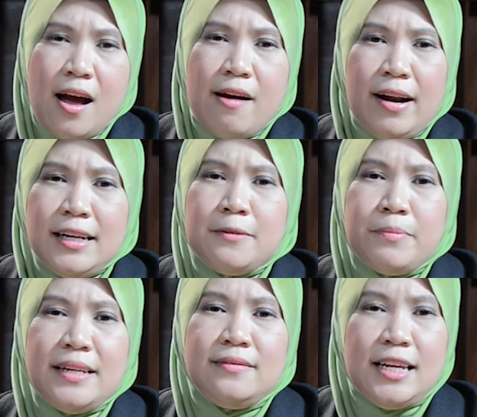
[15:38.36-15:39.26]

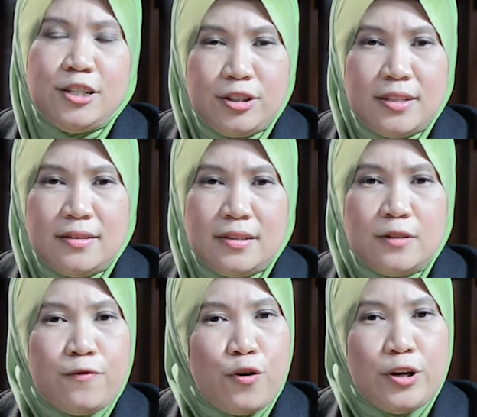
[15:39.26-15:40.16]
Recommendations
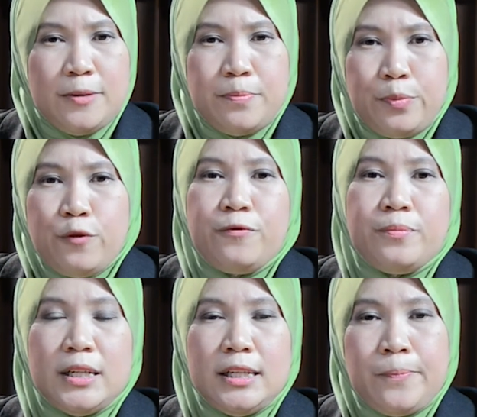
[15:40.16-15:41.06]
for
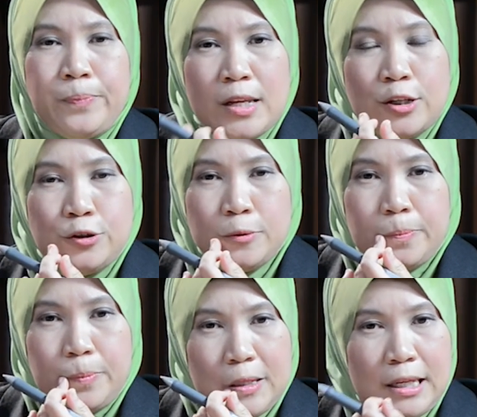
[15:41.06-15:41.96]
improvement
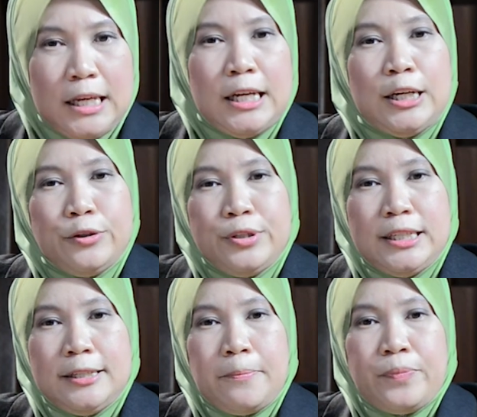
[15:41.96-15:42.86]
should be
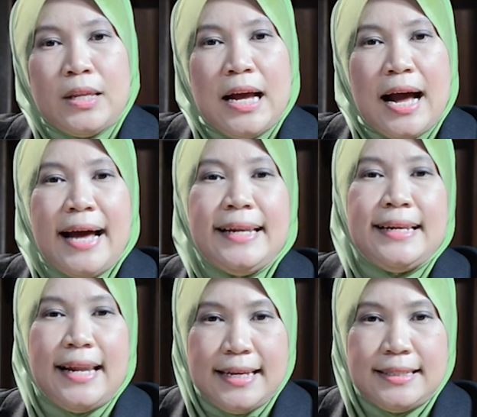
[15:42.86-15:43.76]
included
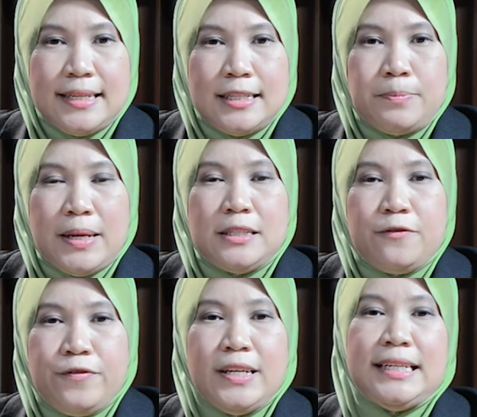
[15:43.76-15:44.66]
unless
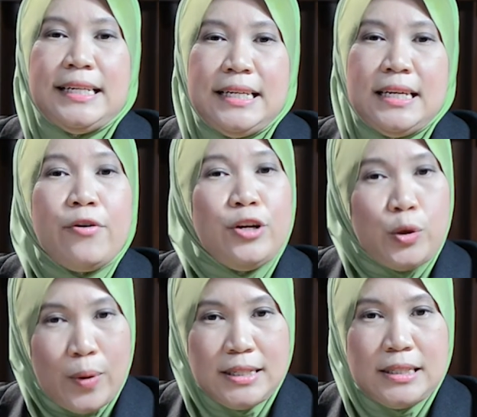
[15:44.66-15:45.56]
specifically
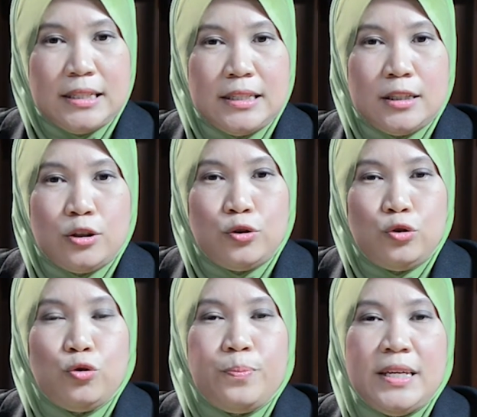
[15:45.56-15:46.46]
requested
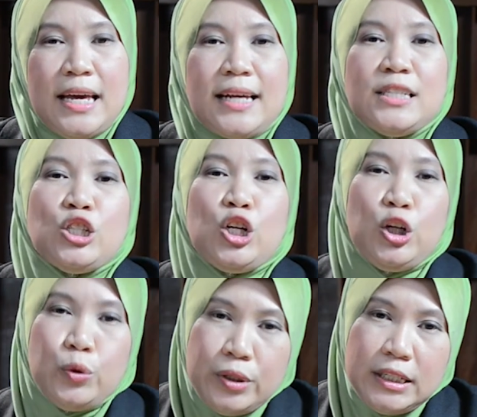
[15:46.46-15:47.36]
to be
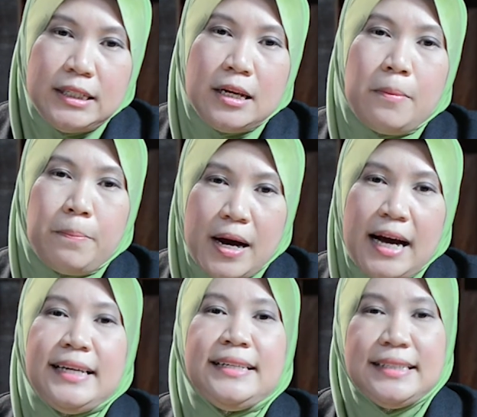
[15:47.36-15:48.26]
excluded
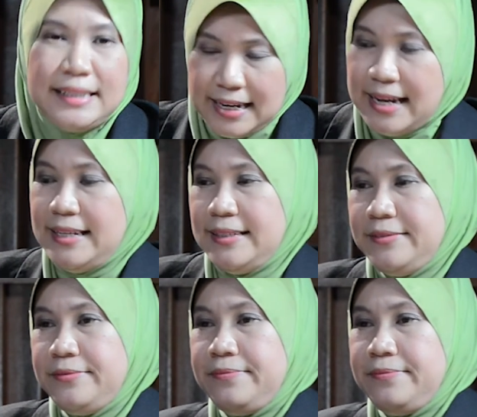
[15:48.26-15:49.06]
by the client.